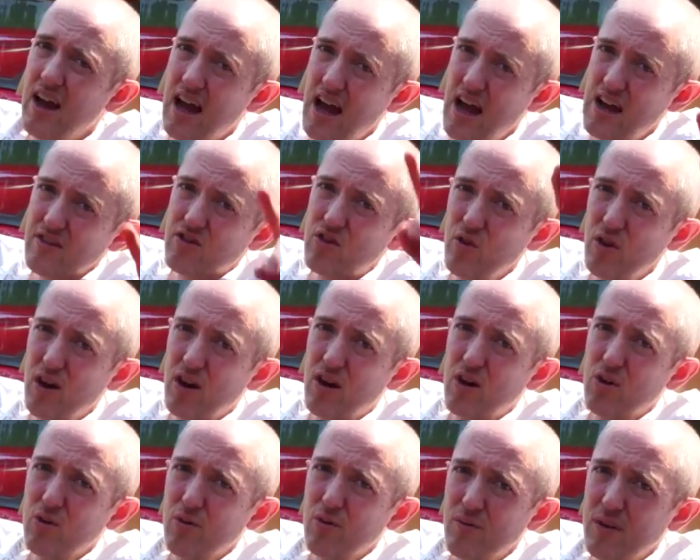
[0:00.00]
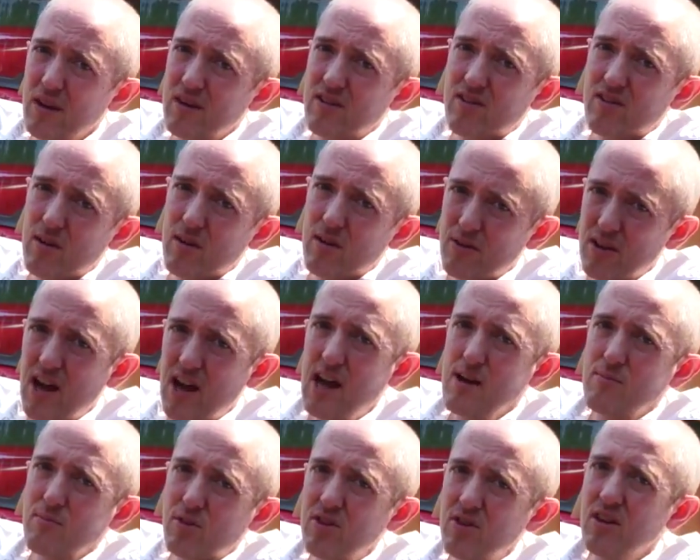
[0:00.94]
As you know,
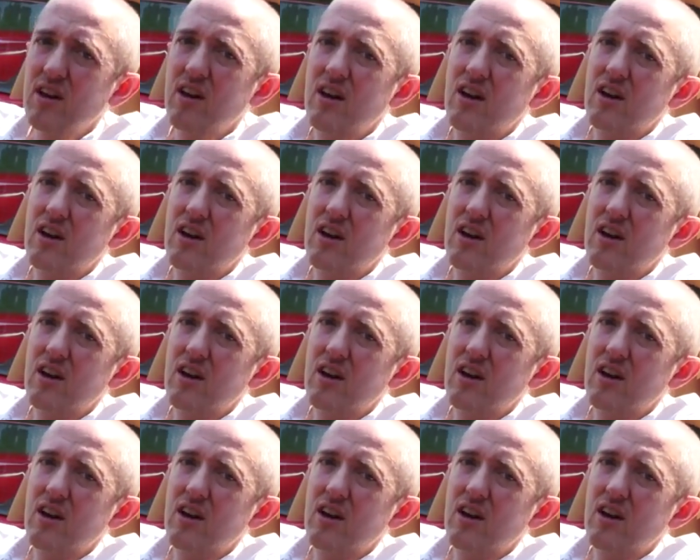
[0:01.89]
sometimes